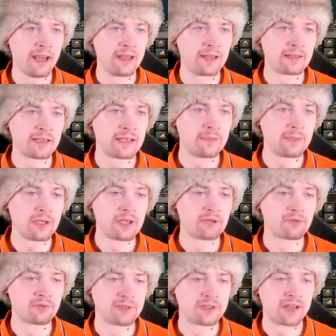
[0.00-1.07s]
and keep
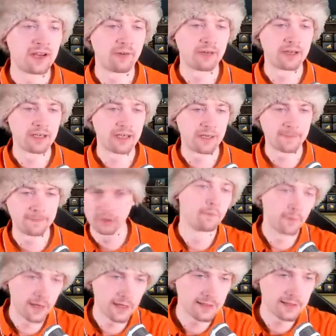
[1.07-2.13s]
increasing our income.
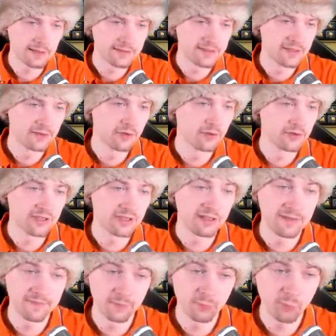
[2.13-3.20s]
Finally, there goes a
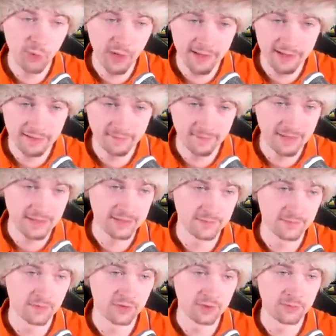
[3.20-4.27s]
level one
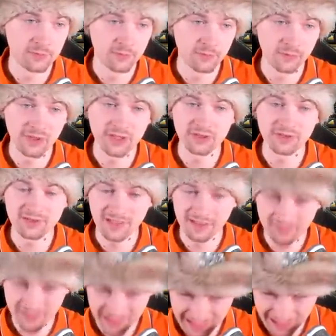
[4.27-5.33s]
advisor for the improved relations,
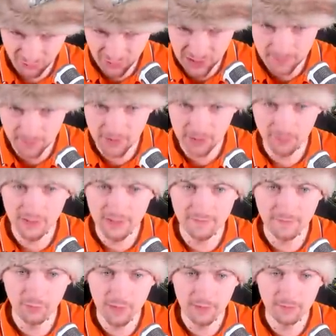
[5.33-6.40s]
and I'll keep him
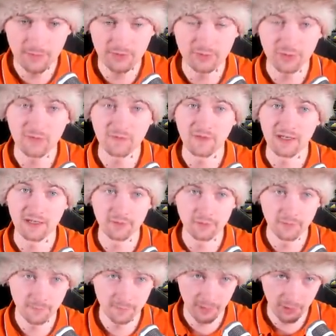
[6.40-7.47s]
level one because we have a
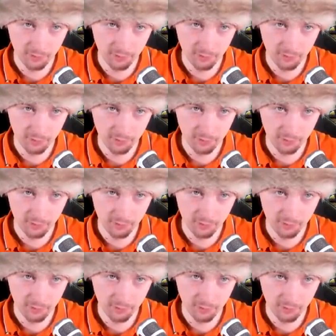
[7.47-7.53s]
lot of